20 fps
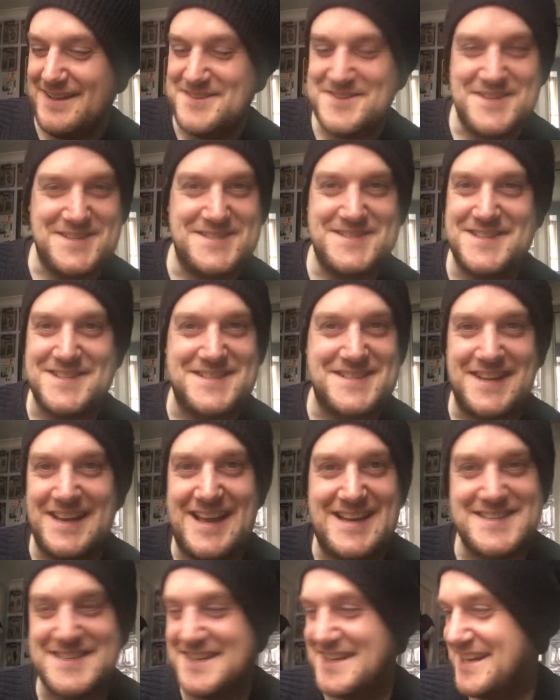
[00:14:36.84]
just
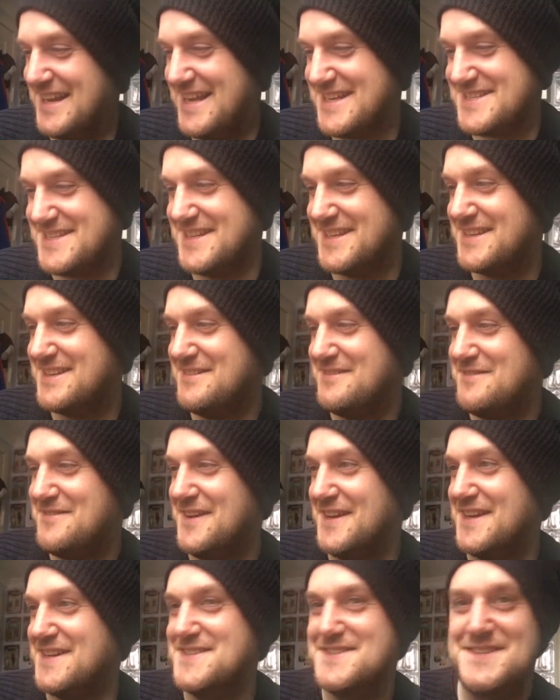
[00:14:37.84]
classic
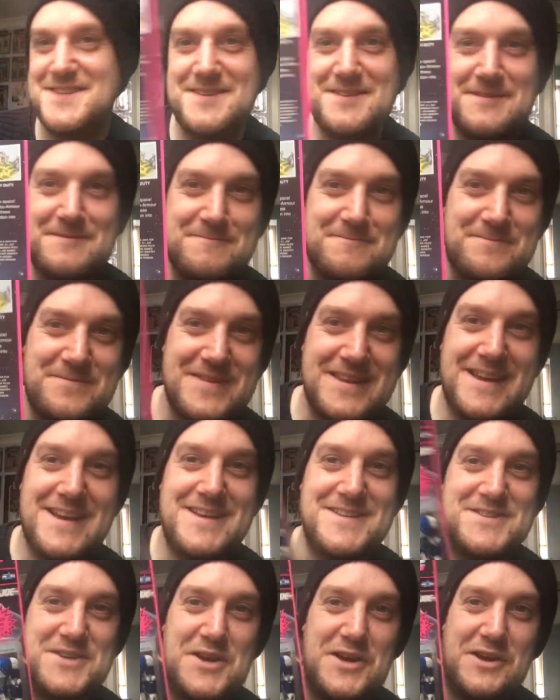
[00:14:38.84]
figures.
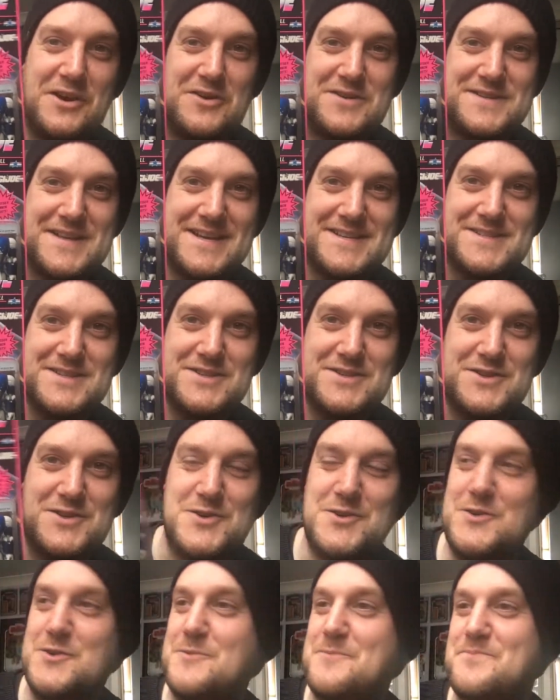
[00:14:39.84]
So there you go. So that's the
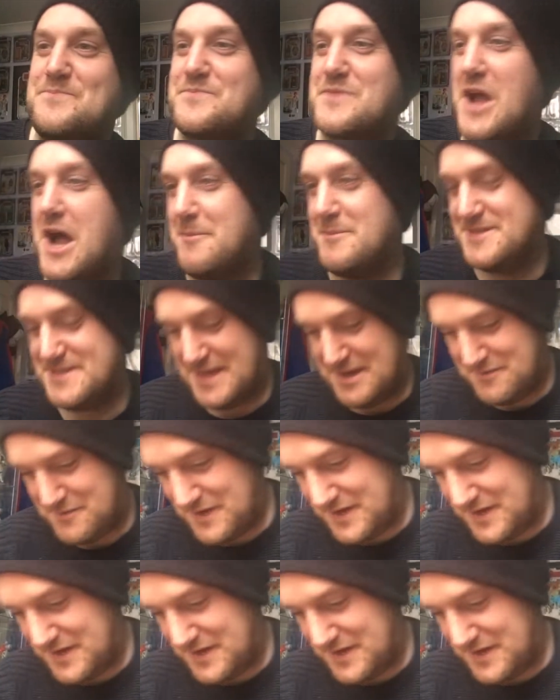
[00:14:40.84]
two Armor Tech